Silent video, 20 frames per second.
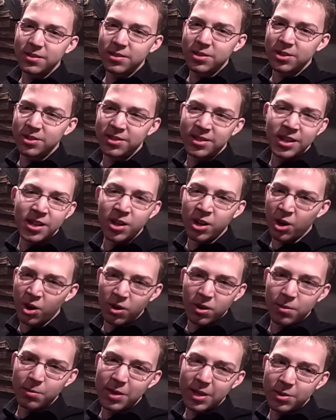just didn't
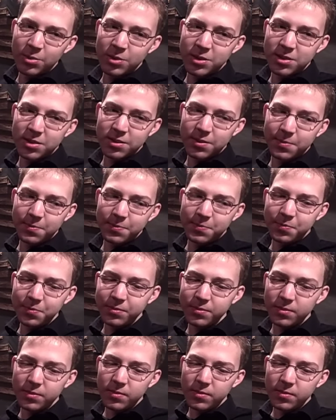occur to me. It was mm-hmm.